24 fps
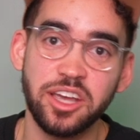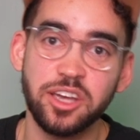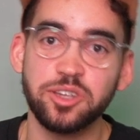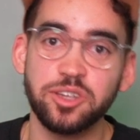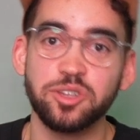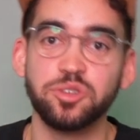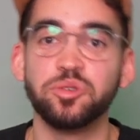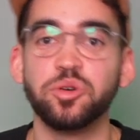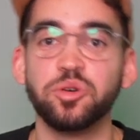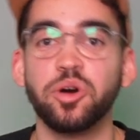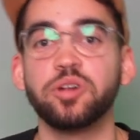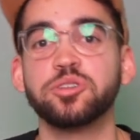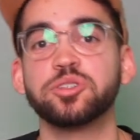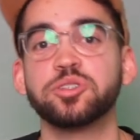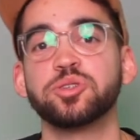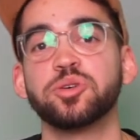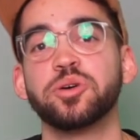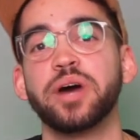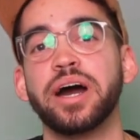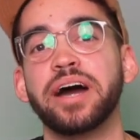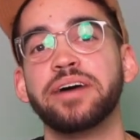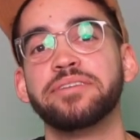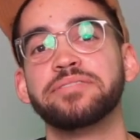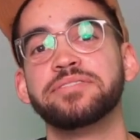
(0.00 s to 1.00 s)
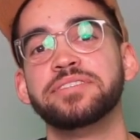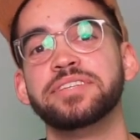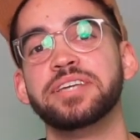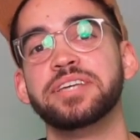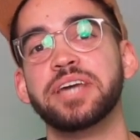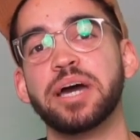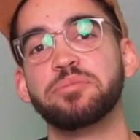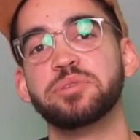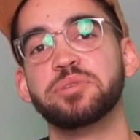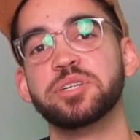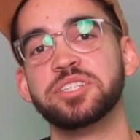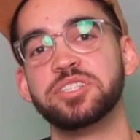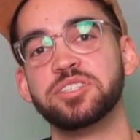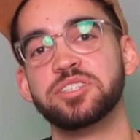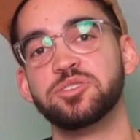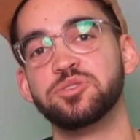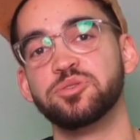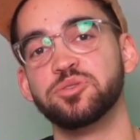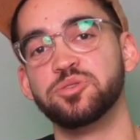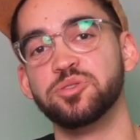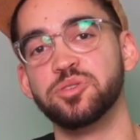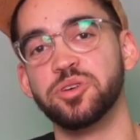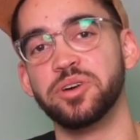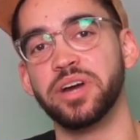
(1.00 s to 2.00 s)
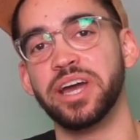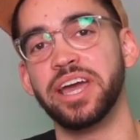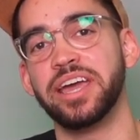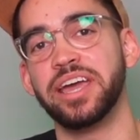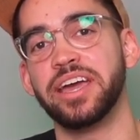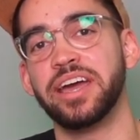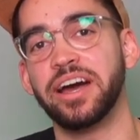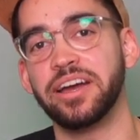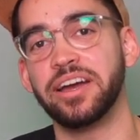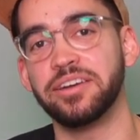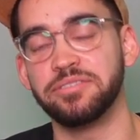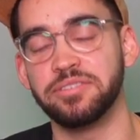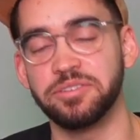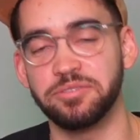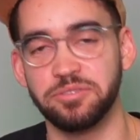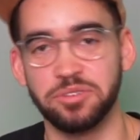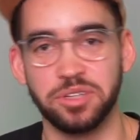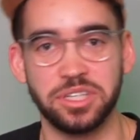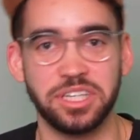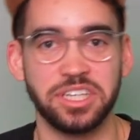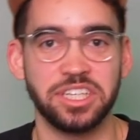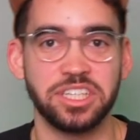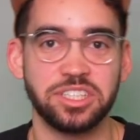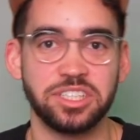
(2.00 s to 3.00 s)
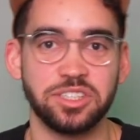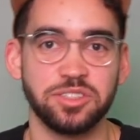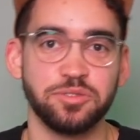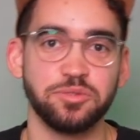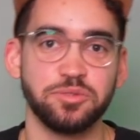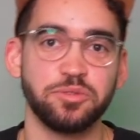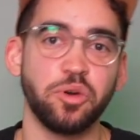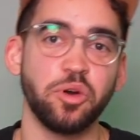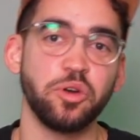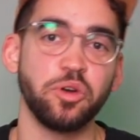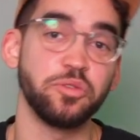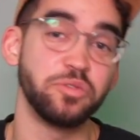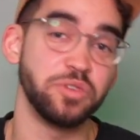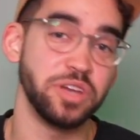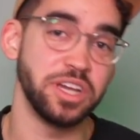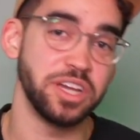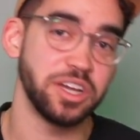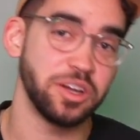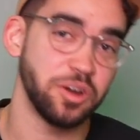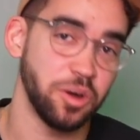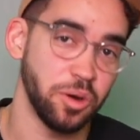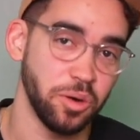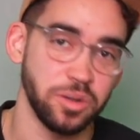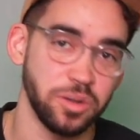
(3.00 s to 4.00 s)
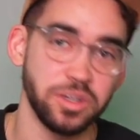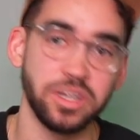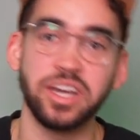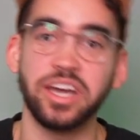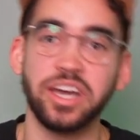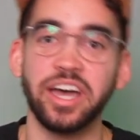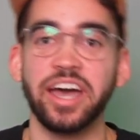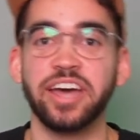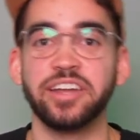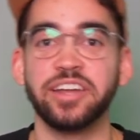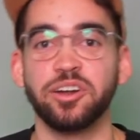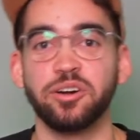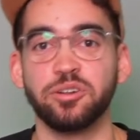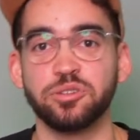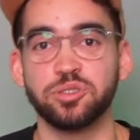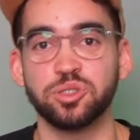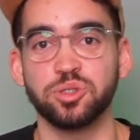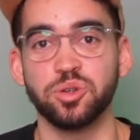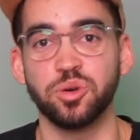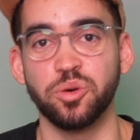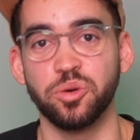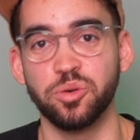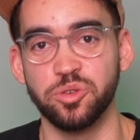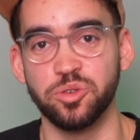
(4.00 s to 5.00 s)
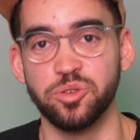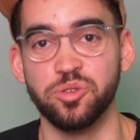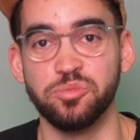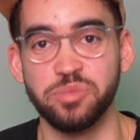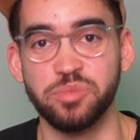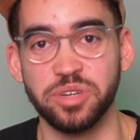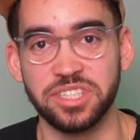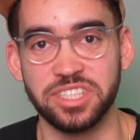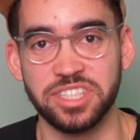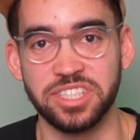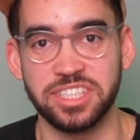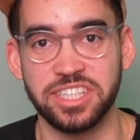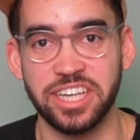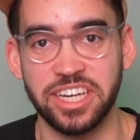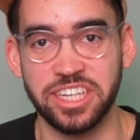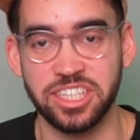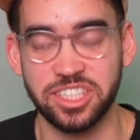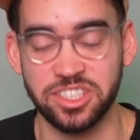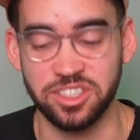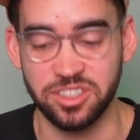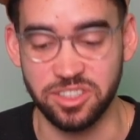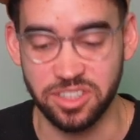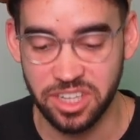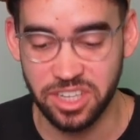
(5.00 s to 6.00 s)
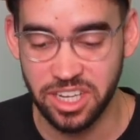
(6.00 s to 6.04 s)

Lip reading: you also have the ability to do AI verification for vehicle and also human detection.